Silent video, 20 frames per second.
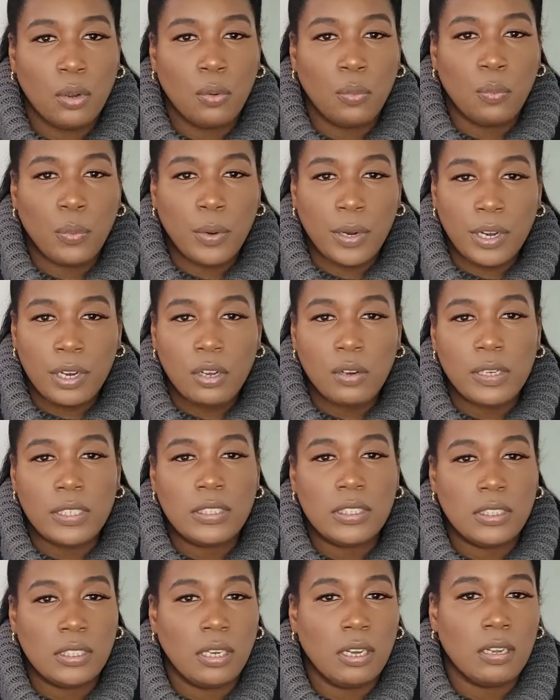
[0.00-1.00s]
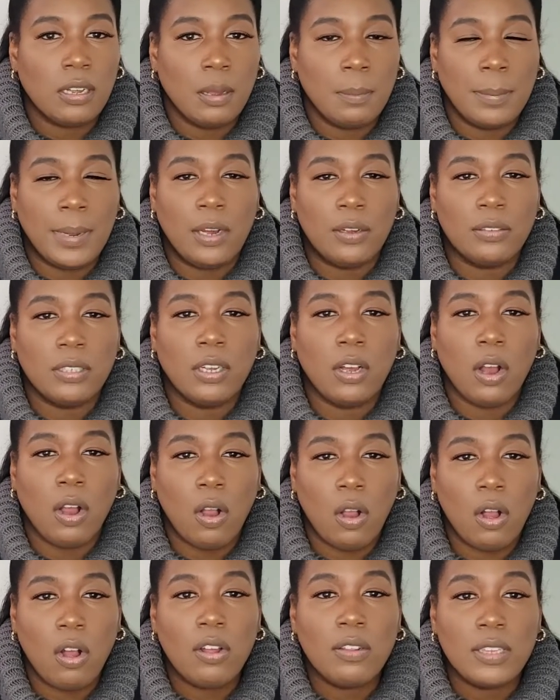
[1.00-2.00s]
We're going to talk about
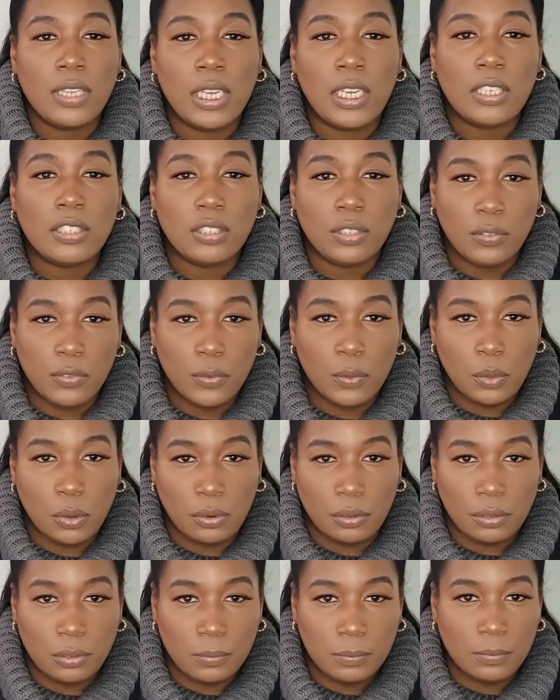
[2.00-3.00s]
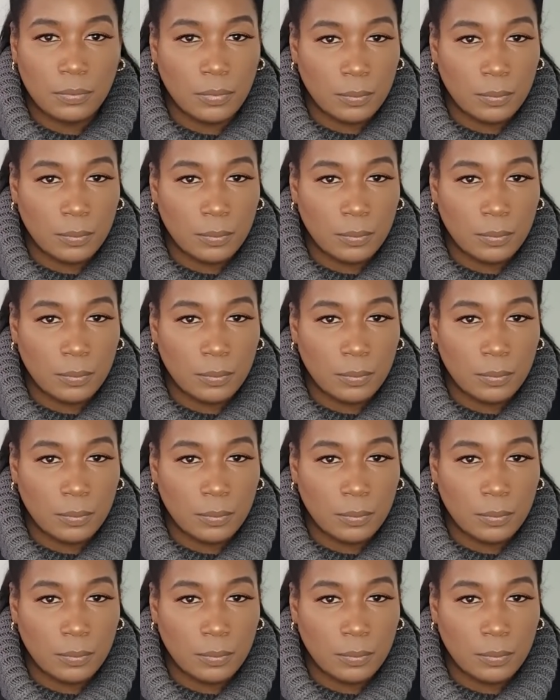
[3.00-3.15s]
all things floral.